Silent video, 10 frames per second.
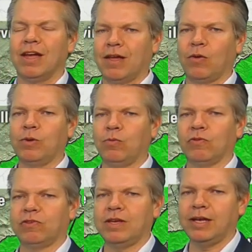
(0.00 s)
that we
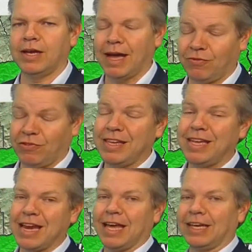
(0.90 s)
will see, have
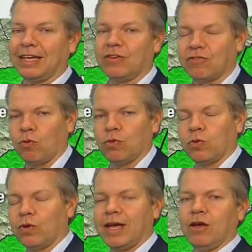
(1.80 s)
seen at least
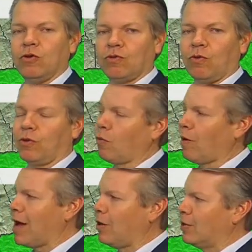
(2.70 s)
tornadoes on the
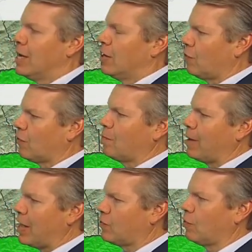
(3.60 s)
ground just
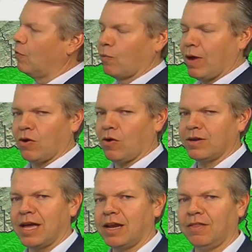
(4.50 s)
based on the radar
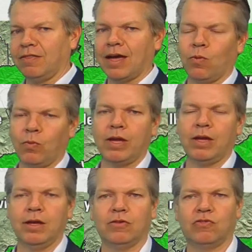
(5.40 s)
data that
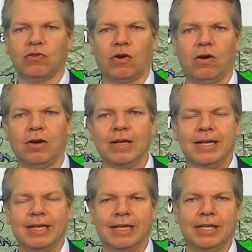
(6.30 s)
we saw
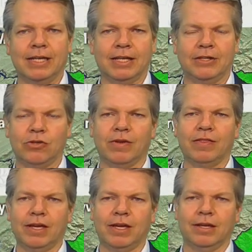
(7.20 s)
uh,
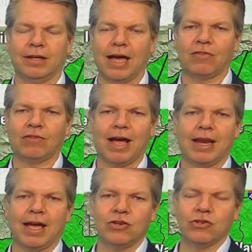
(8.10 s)
during the last
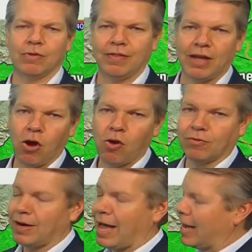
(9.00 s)
night and during the
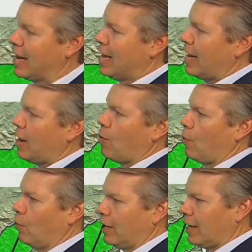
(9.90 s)
overnight. Now
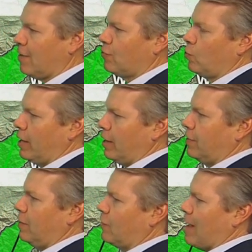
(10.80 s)
what we're left
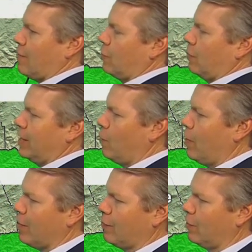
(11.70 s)
with is after
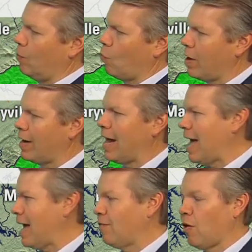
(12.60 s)
anywhere from one and a
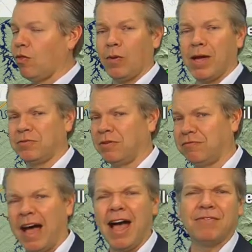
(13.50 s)
half all the way up to
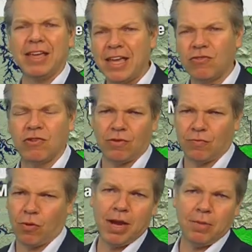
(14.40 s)
five inches
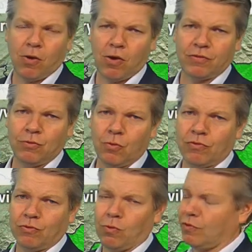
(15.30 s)
of rain in parts of
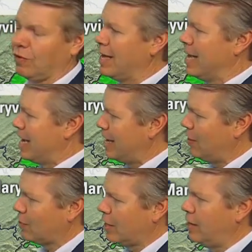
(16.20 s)
North Georgia
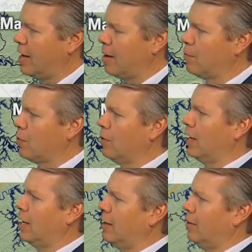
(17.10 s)
is a number
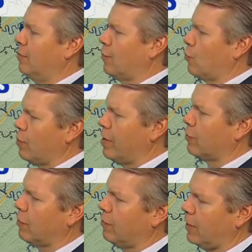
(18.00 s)
of
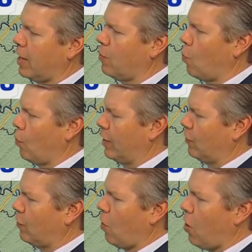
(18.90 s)
river flood
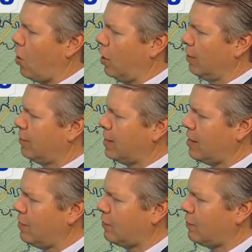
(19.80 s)
warnings. So all of these